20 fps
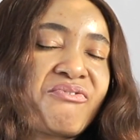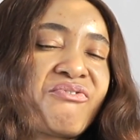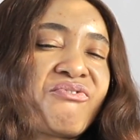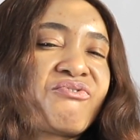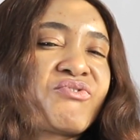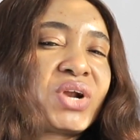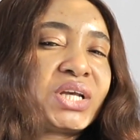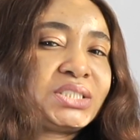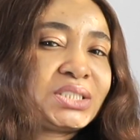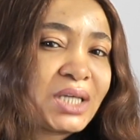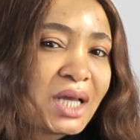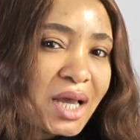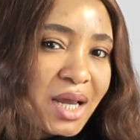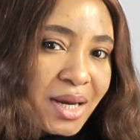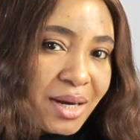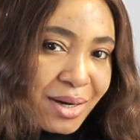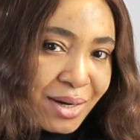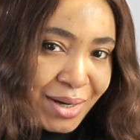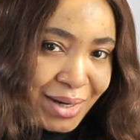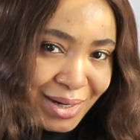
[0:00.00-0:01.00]
fresh
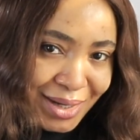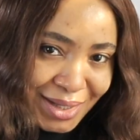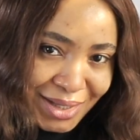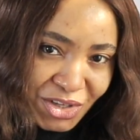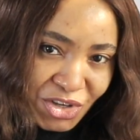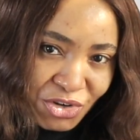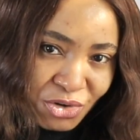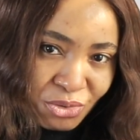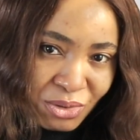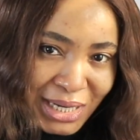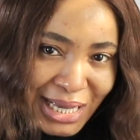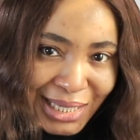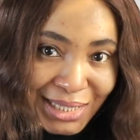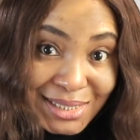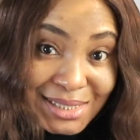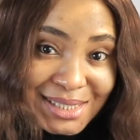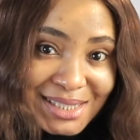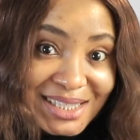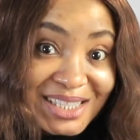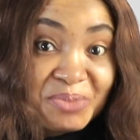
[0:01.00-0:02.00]
air, you know, like
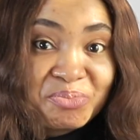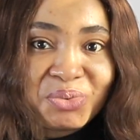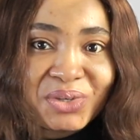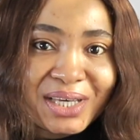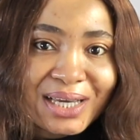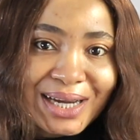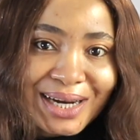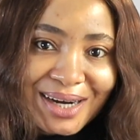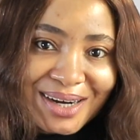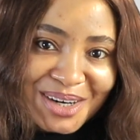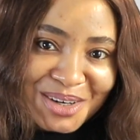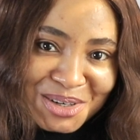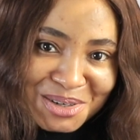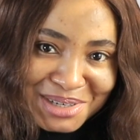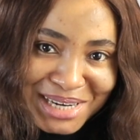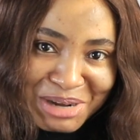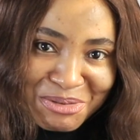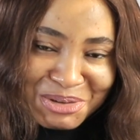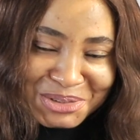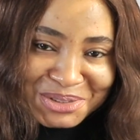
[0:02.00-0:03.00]

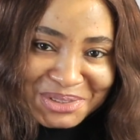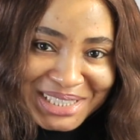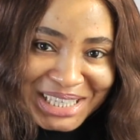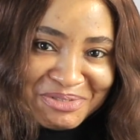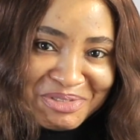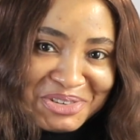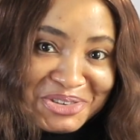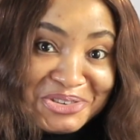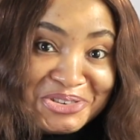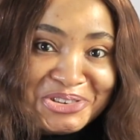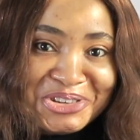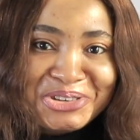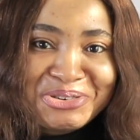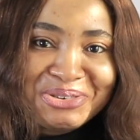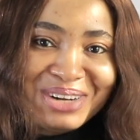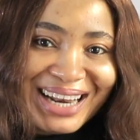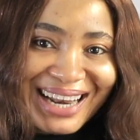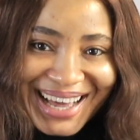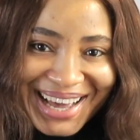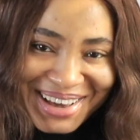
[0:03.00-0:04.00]
CPR. I want to give it
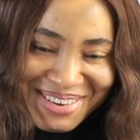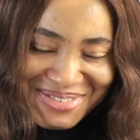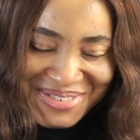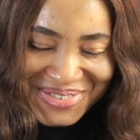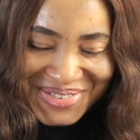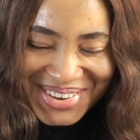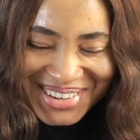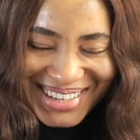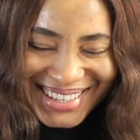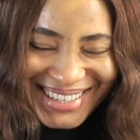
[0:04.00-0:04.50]
new life.